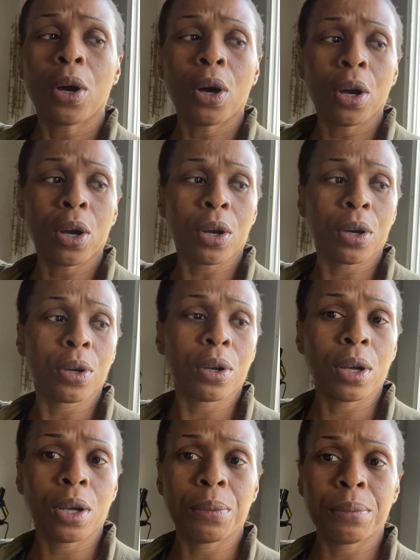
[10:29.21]
are
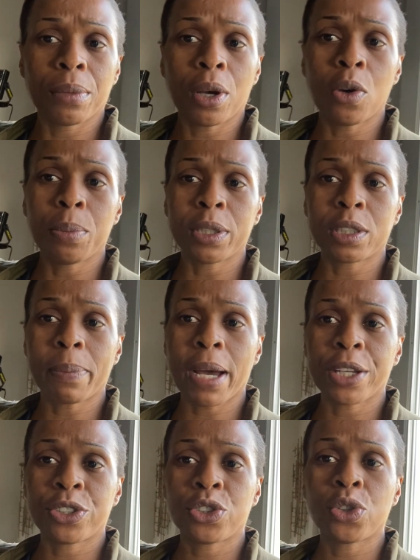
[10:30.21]
um, homeless
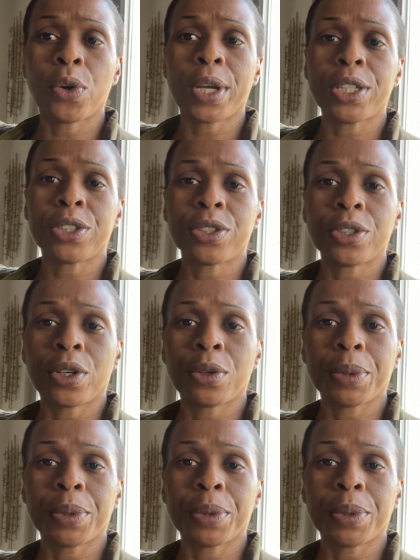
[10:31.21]
by choice, you know,